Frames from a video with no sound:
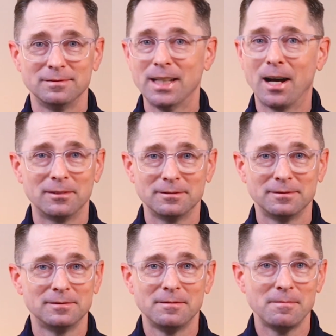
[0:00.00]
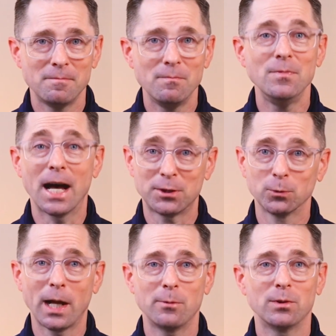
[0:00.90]
No, not the
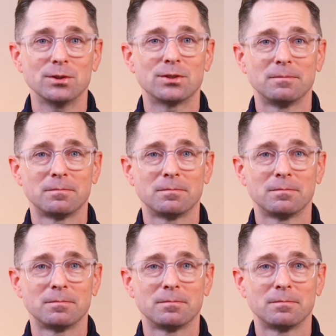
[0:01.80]
right ones.